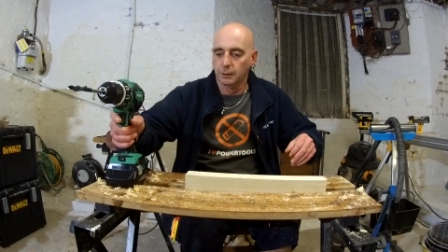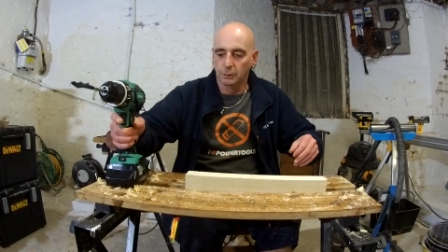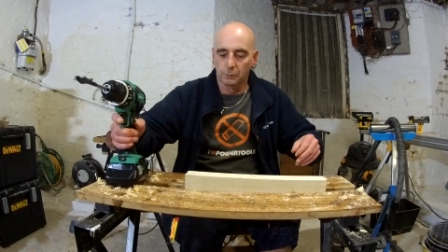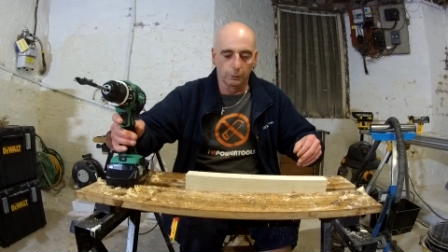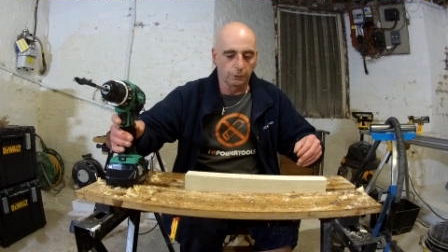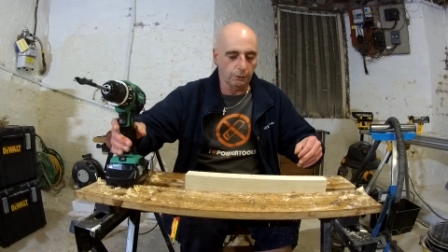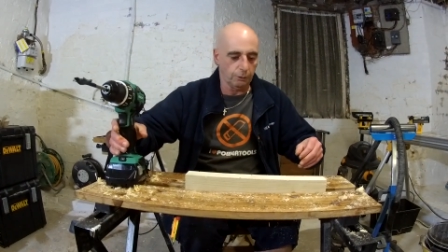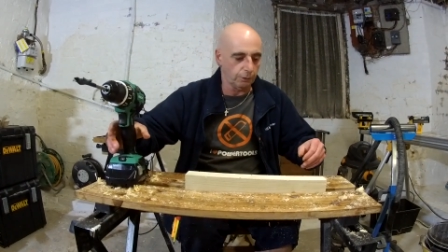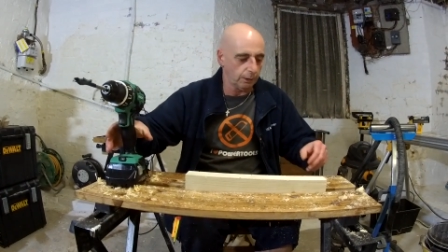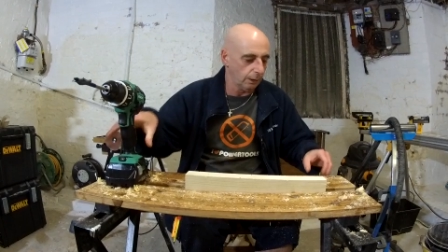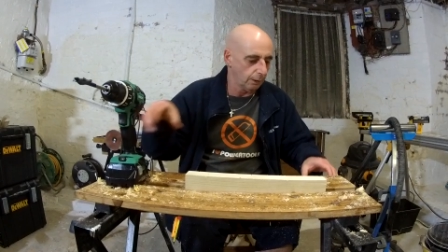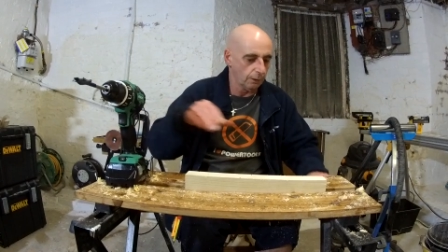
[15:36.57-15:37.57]
We'll
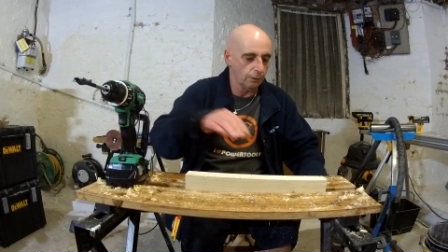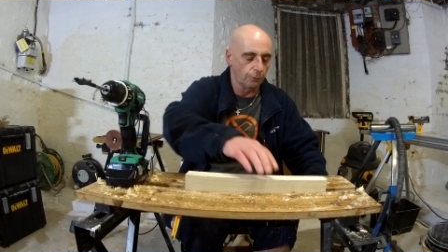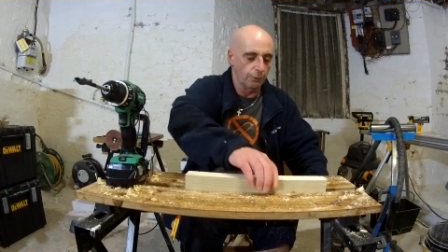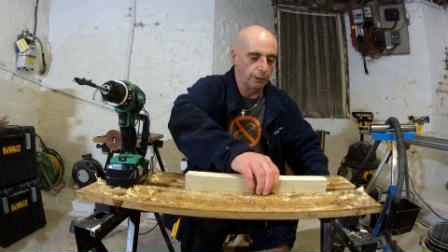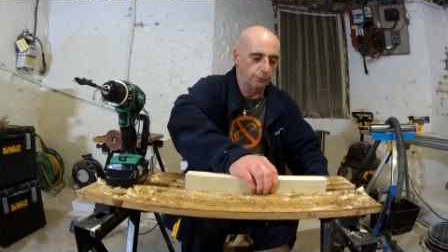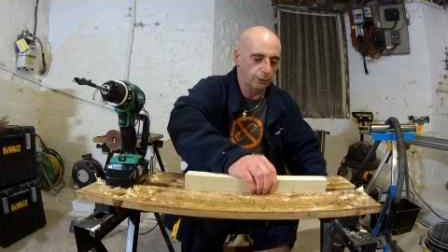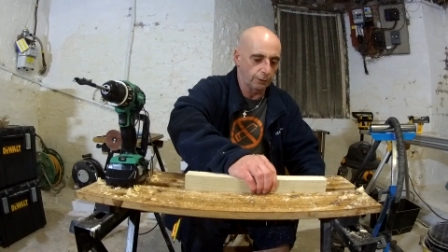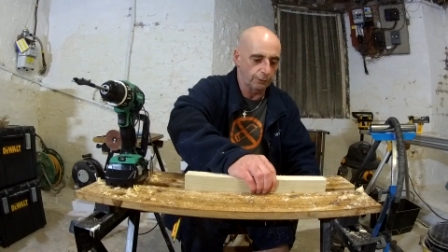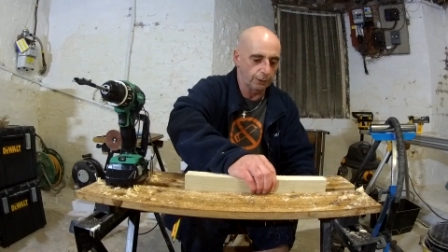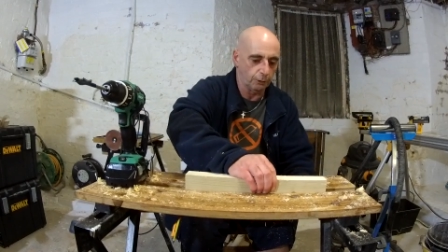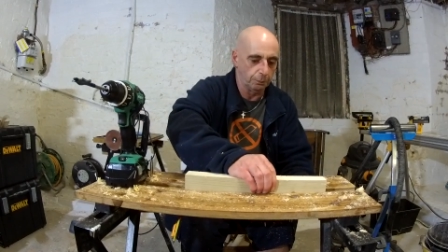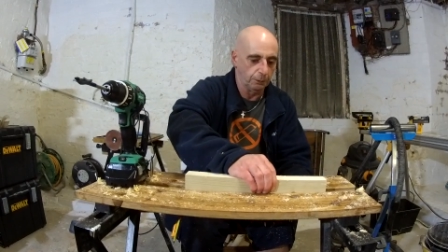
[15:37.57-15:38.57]
just readjust
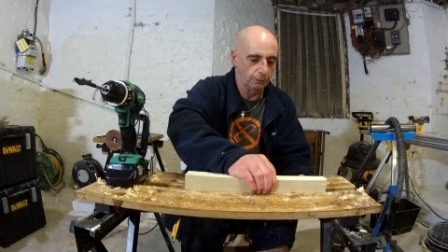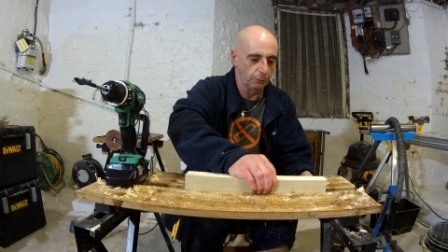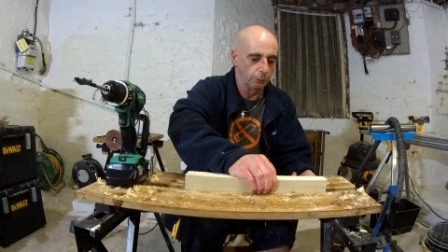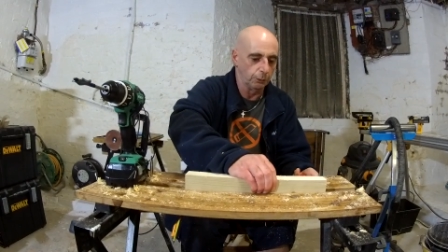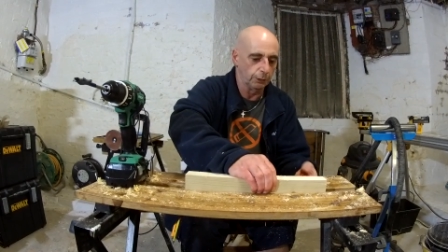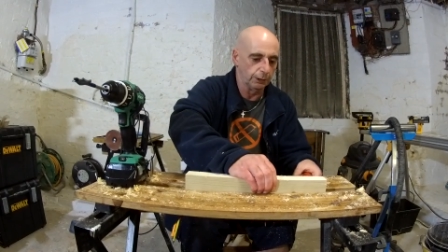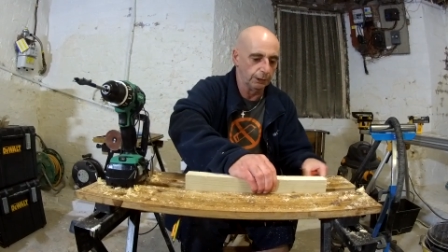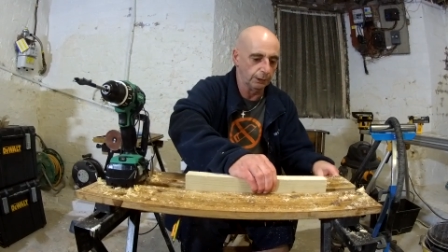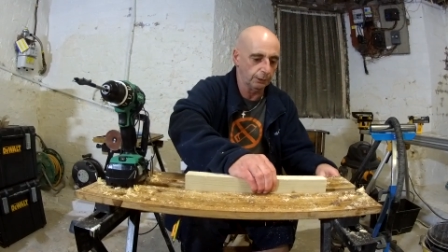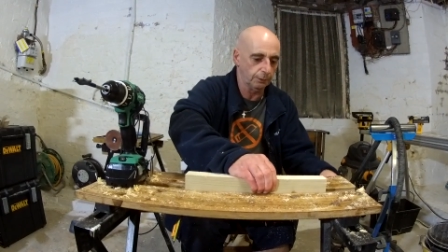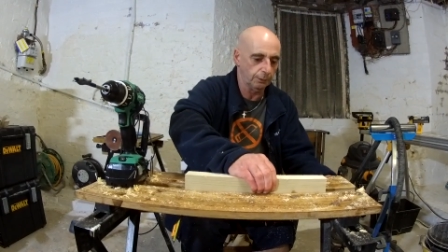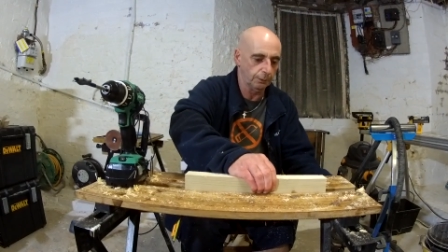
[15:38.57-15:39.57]
this piece of wood
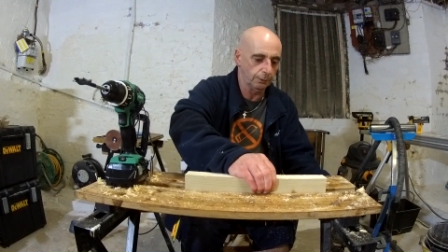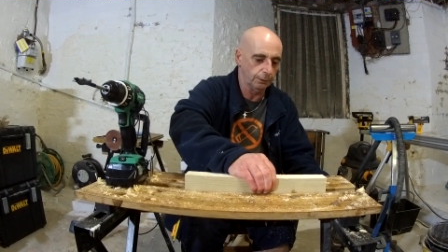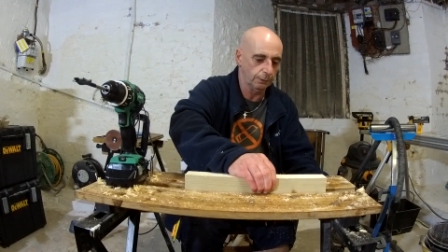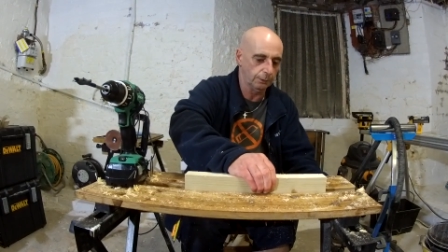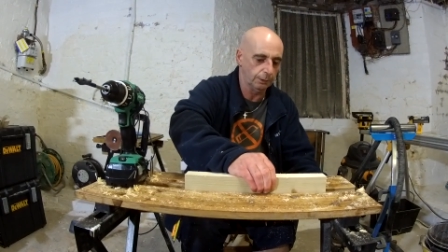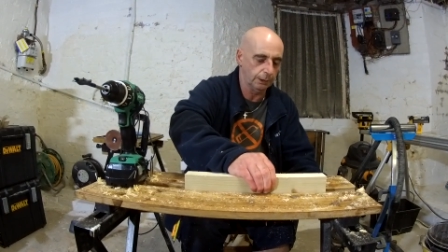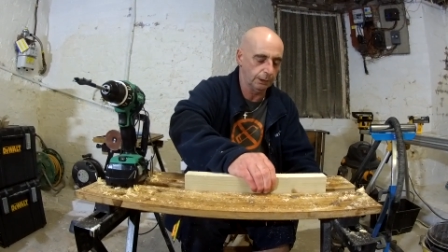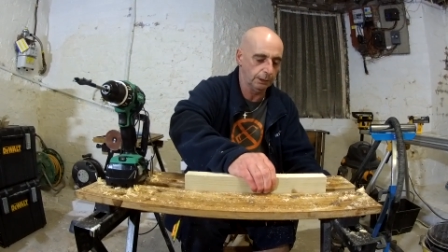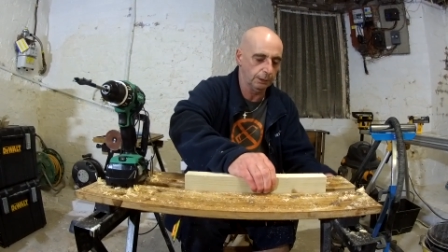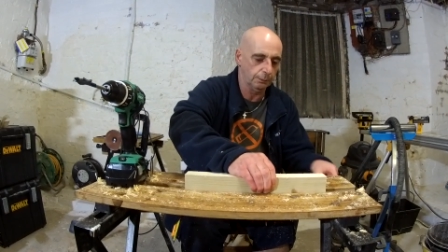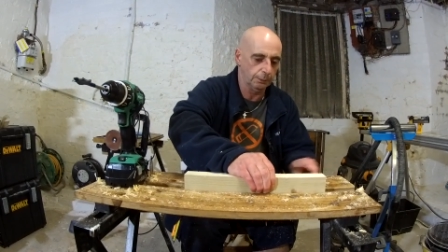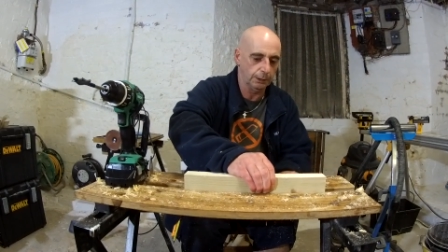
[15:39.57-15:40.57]
here. Right,
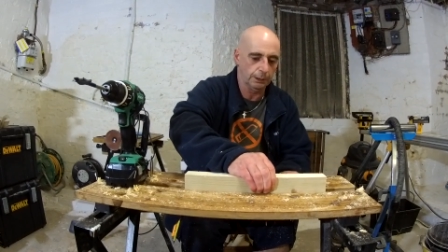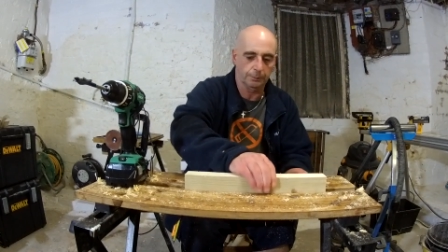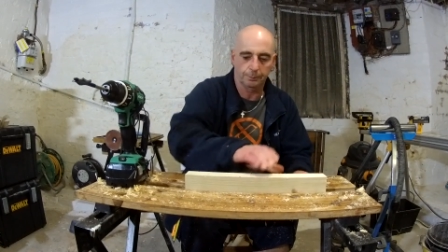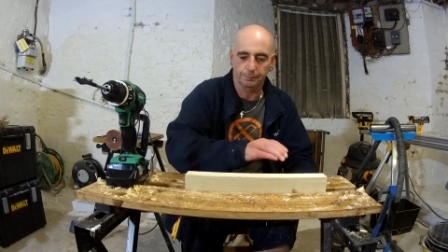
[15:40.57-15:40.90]
yeah.